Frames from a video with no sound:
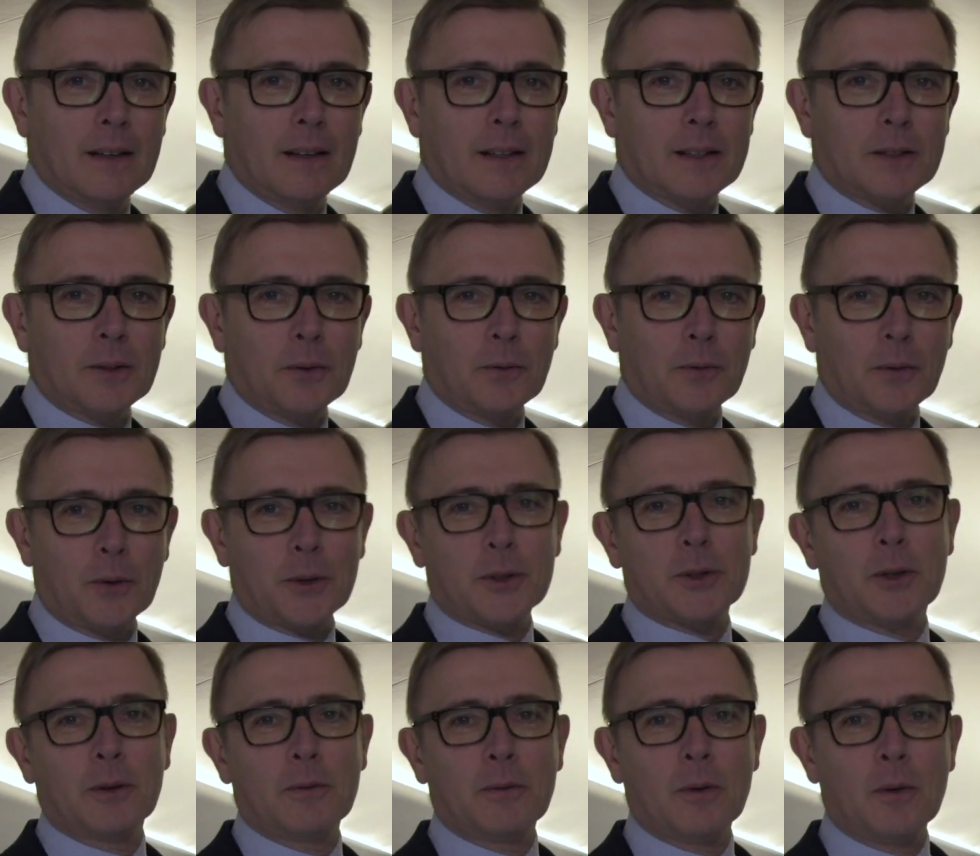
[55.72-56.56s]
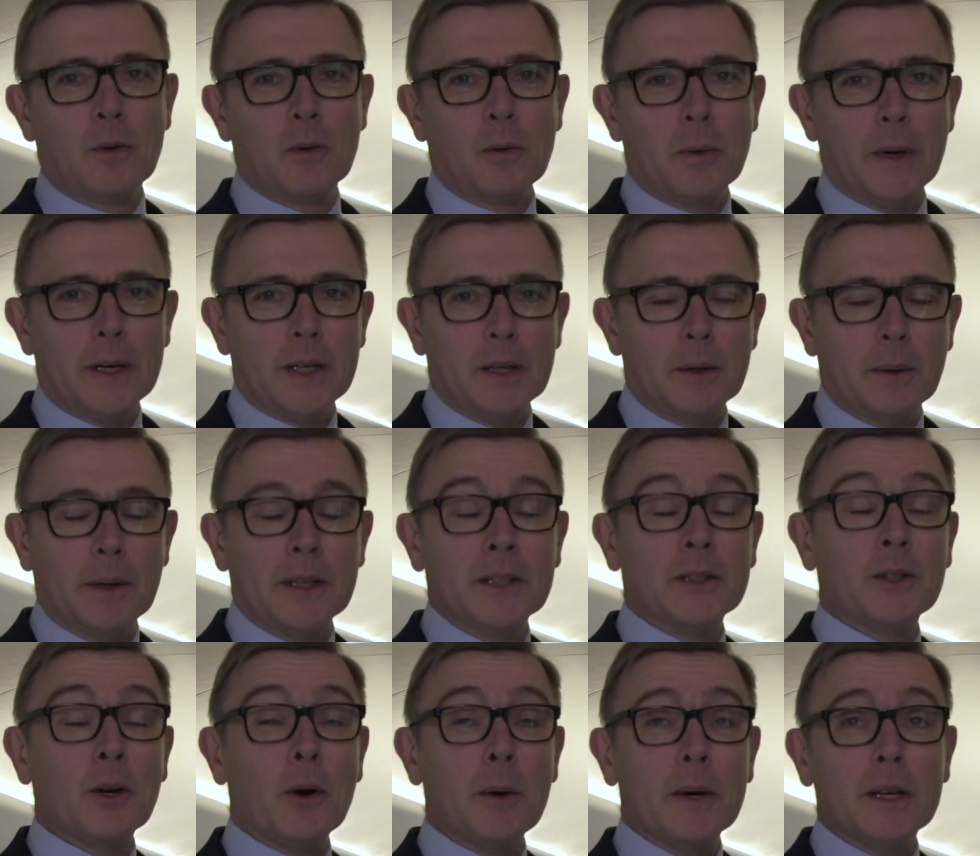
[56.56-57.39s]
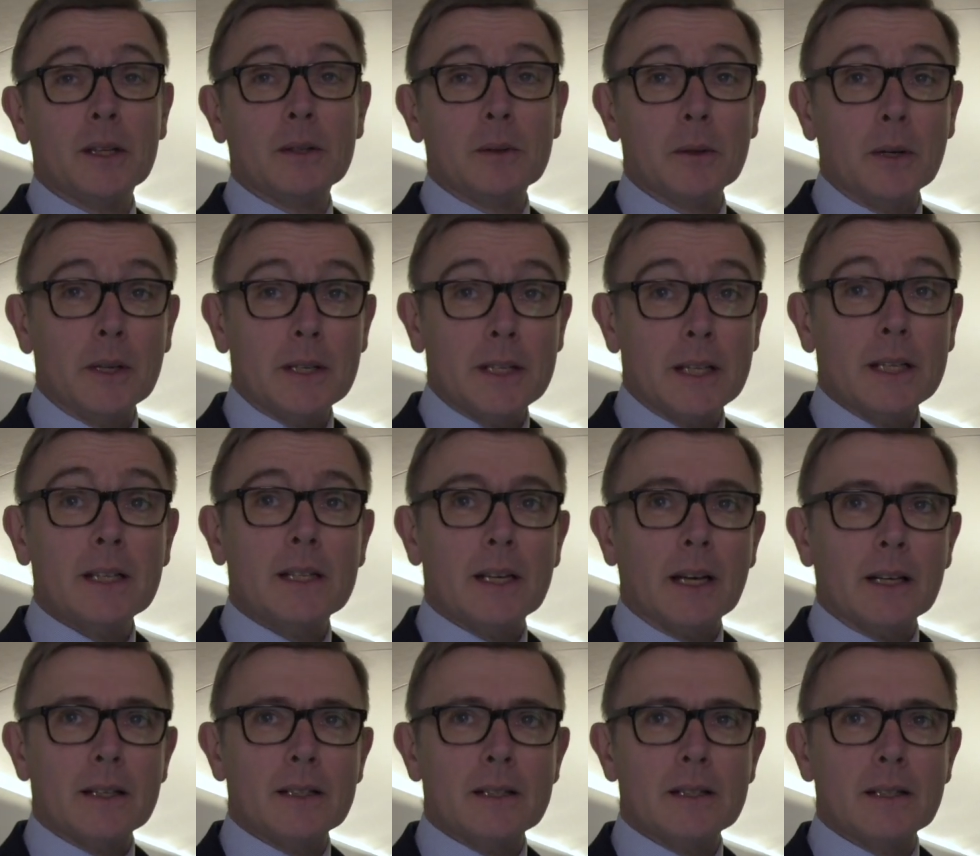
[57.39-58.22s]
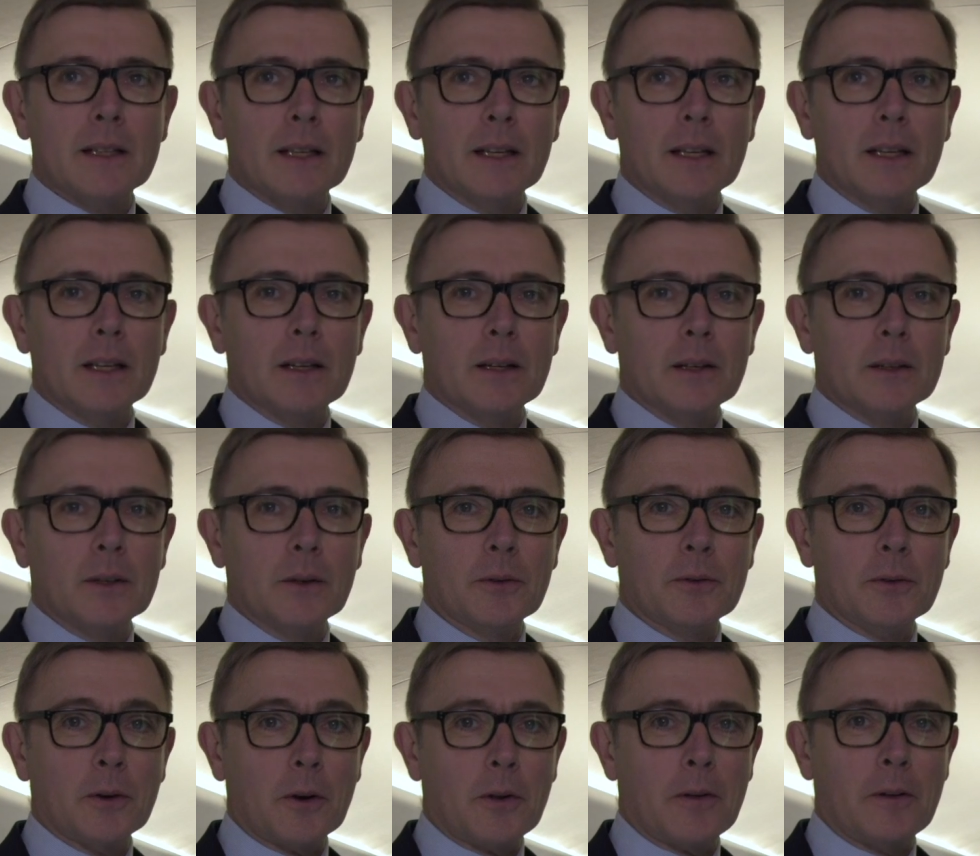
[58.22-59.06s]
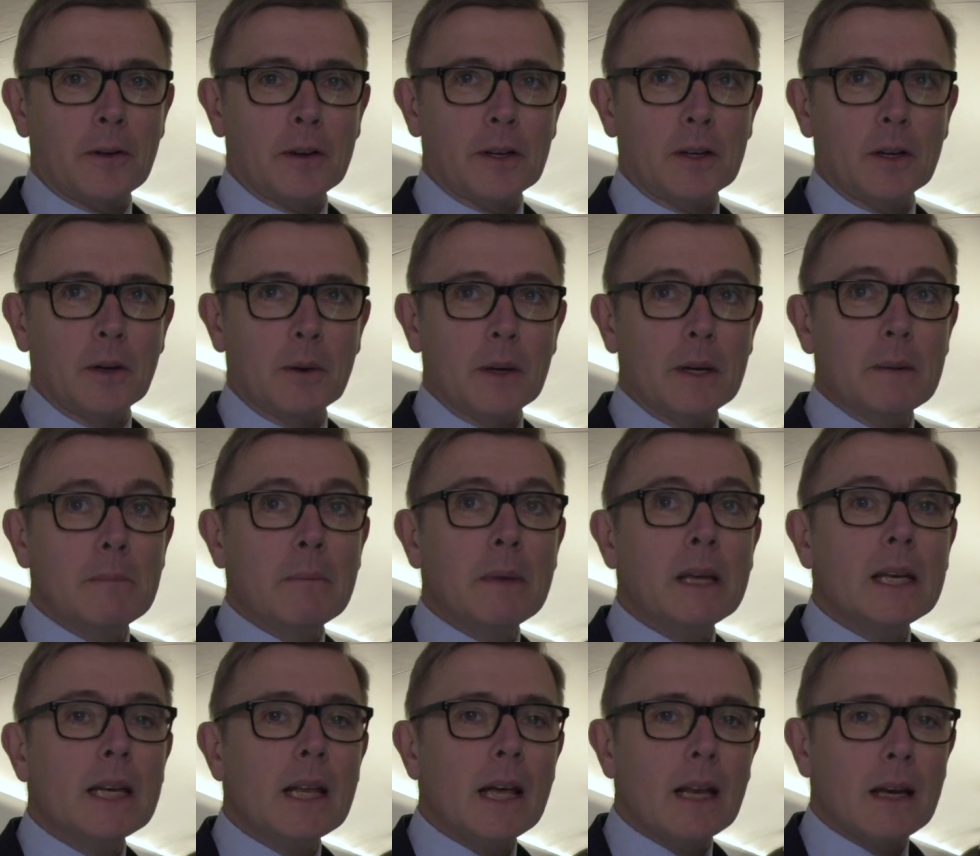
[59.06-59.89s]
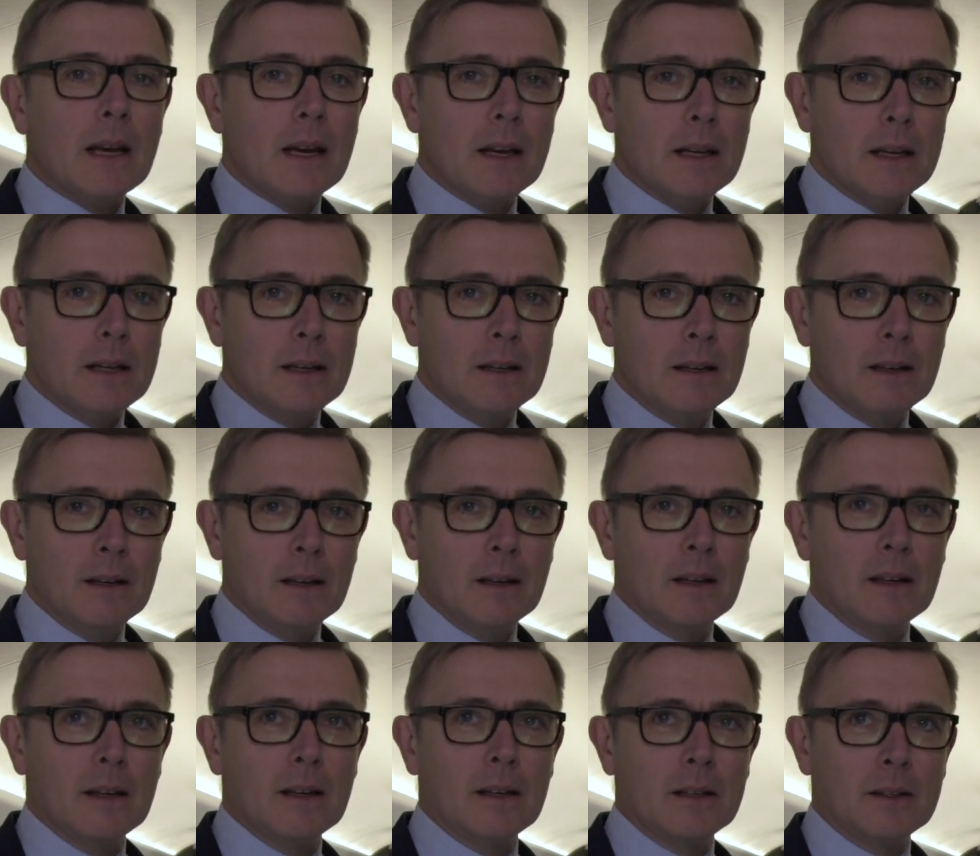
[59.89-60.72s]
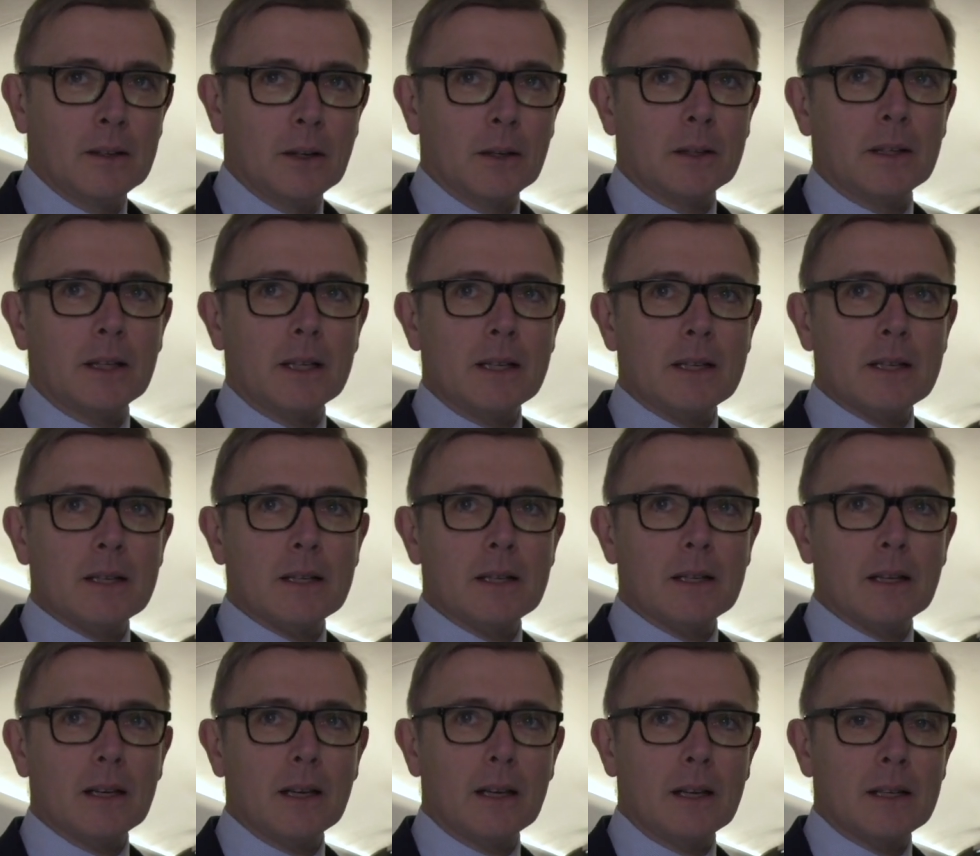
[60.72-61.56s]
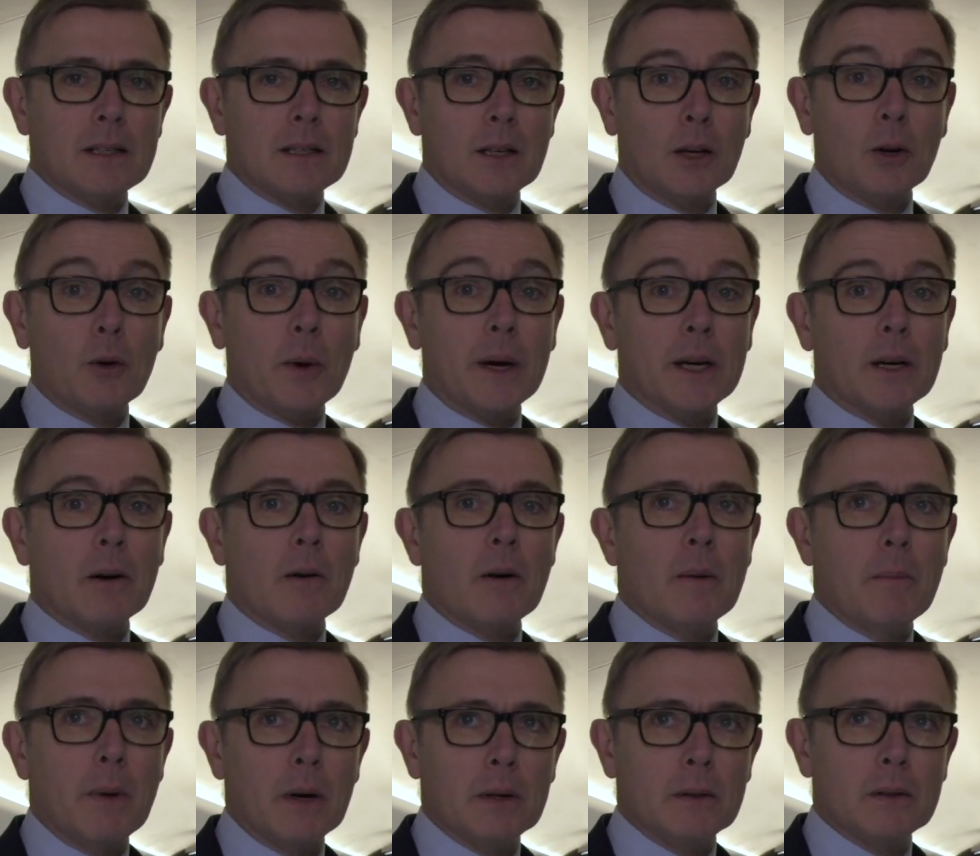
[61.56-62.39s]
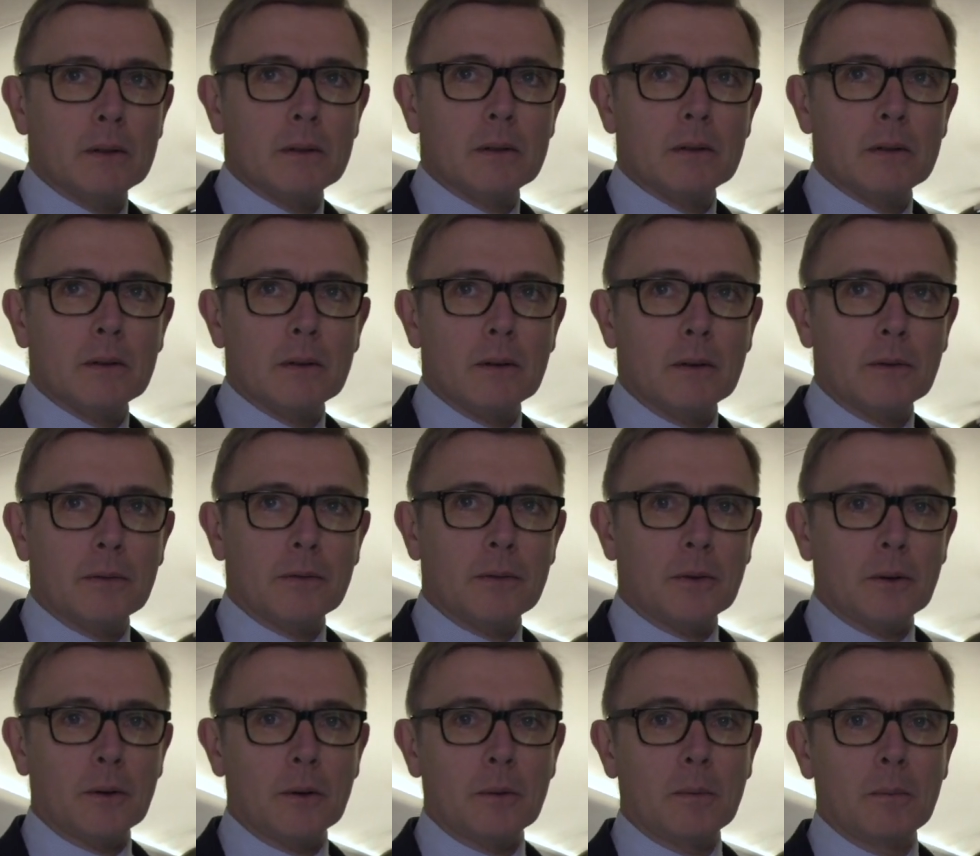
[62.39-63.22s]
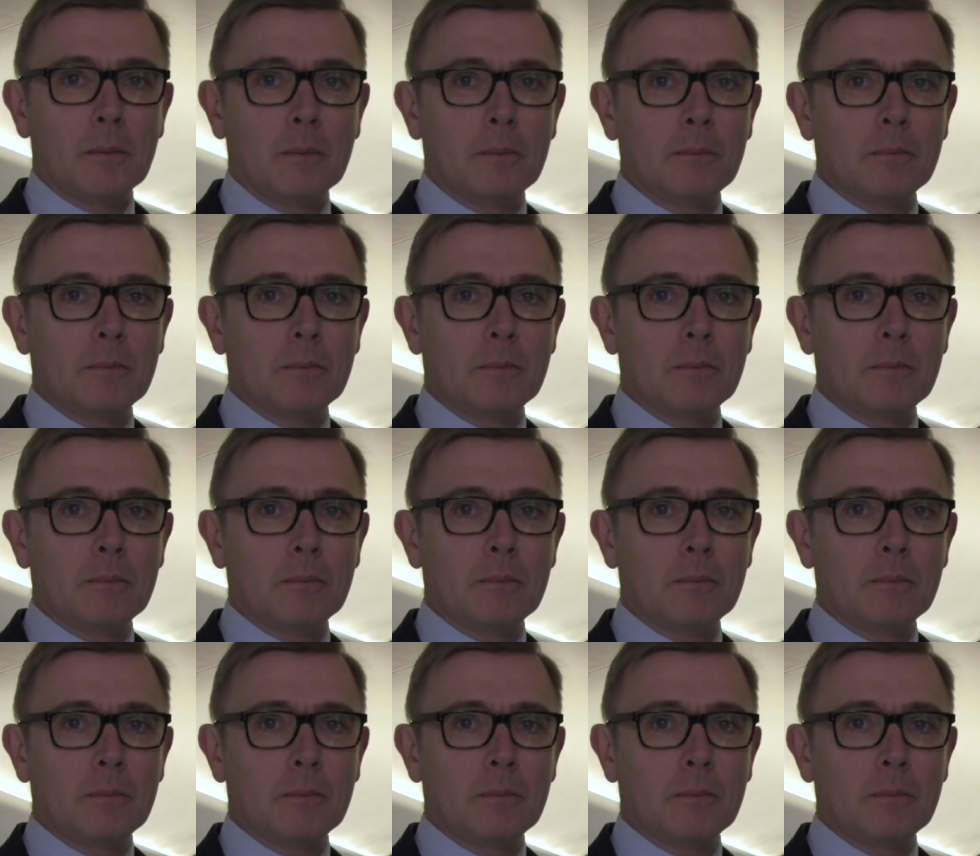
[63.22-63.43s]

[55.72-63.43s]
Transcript: So first of all, when you enter into the 6X, the first thing you immediately notice is the greater amount of